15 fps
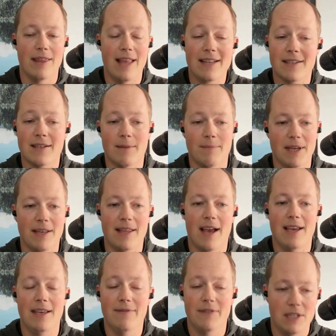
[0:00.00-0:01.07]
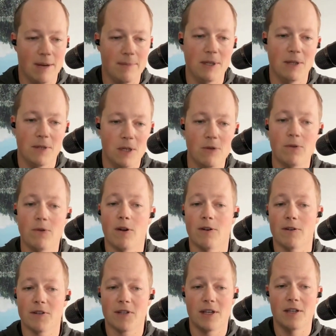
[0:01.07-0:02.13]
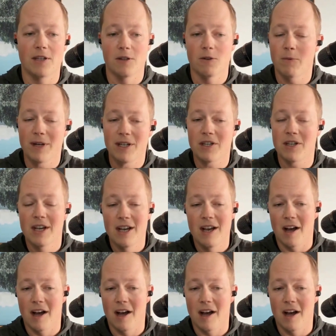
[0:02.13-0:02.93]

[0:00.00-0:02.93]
And that's something that even W-2 earners can do, which